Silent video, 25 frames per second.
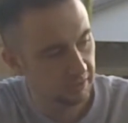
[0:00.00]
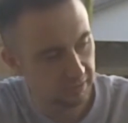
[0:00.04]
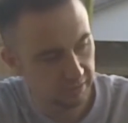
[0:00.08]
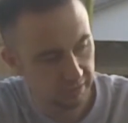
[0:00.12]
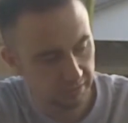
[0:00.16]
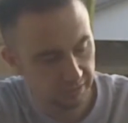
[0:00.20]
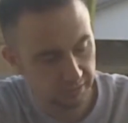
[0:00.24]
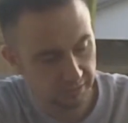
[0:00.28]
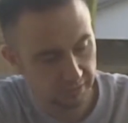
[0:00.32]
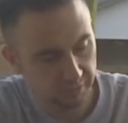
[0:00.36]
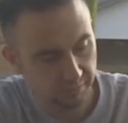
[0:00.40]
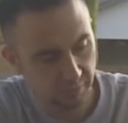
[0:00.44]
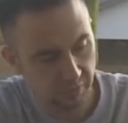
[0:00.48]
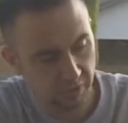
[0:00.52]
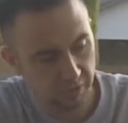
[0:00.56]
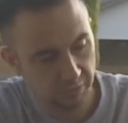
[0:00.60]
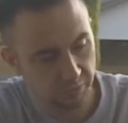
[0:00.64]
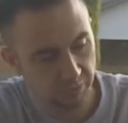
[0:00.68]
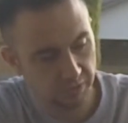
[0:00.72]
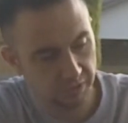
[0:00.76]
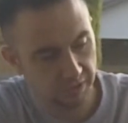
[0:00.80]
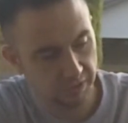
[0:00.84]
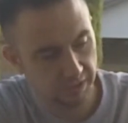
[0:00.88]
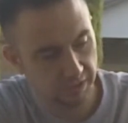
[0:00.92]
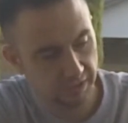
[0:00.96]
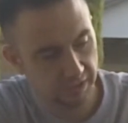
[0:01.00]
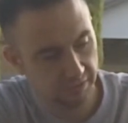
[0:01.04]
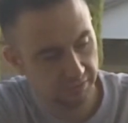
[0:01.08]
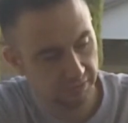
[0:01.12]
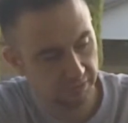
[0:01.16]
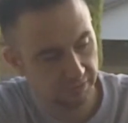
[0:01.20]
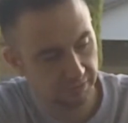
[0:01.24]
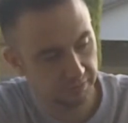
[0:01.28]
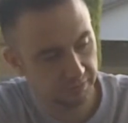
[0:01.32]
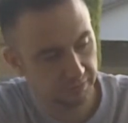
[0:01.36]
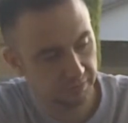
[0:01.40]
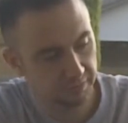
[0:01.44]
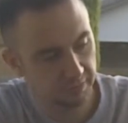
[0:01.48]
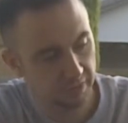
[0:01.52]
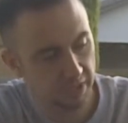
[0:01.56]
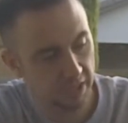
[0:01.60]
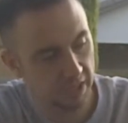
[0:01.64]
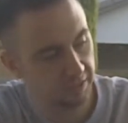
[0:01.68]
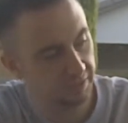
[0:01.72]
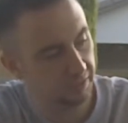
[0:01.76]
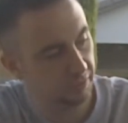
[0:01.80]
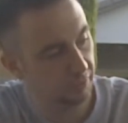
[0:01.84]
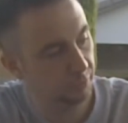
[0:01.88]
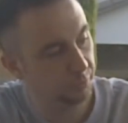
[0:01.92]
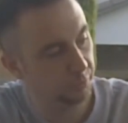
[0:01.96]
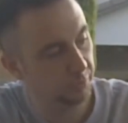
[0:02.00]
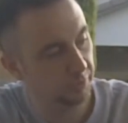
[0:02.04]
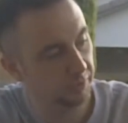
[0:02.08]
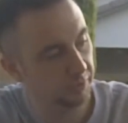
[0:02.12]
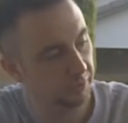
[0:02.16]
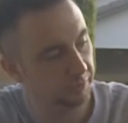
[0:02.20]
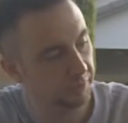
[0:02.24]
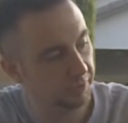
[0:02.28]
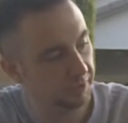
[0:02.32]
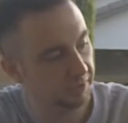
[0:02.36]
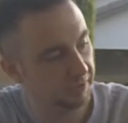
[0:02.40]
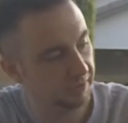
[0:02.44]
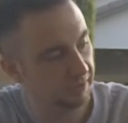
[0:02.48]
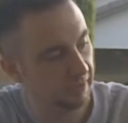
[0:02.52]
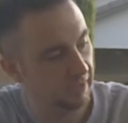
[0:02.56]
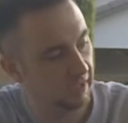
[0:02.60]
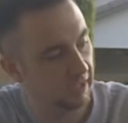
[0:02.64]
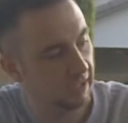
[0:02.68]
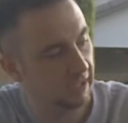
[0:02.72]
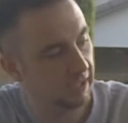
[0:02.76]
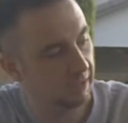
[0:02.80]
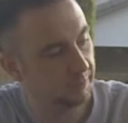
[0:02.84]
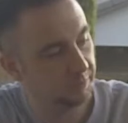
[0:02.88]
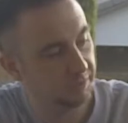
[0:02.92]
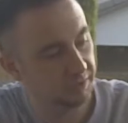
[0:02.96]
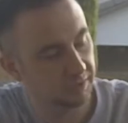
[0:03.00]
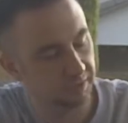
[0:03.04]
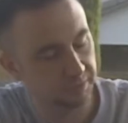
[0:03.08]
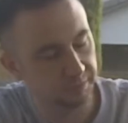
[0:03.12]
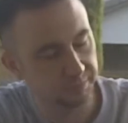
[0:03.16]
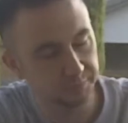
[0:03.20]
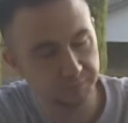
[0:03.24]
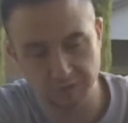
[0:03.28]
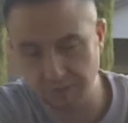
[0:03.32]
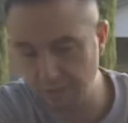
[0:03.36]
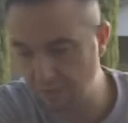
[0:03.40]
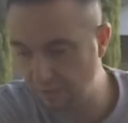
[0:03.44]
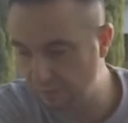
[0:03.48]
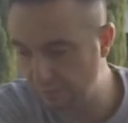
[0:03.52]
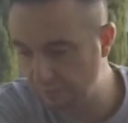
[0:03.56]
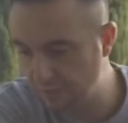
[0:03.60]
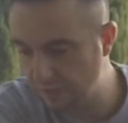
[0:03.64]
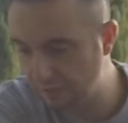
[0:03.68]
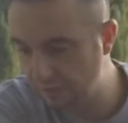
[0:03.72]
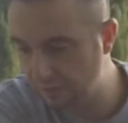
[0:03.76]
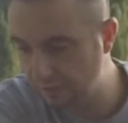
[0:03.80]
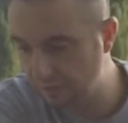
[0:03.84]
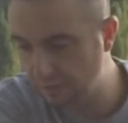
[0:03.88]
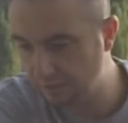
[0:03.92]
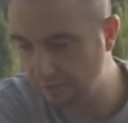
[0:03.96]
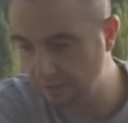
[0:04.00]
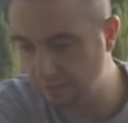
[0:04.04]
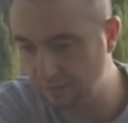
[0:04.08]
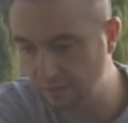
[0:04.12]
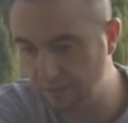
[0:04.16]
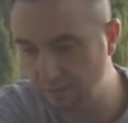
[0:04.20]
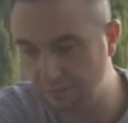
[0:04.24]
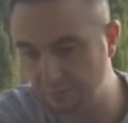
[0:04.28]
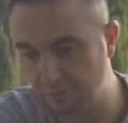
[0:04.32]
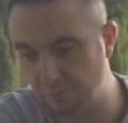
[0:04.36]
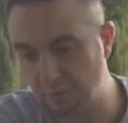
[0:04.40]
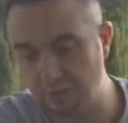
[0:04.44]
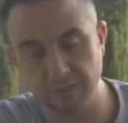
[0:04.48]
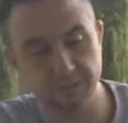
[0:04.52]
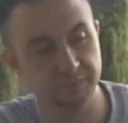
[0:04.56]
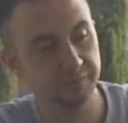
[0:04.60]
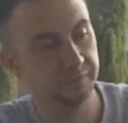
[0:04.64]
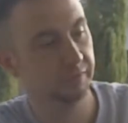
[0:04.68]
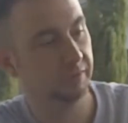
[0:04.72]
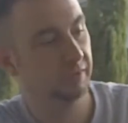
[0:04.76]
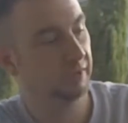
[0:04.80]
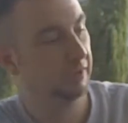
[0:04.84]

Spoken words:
and I wanted to have it cracked open and re-slabbed, so it came back in 9/8 as well.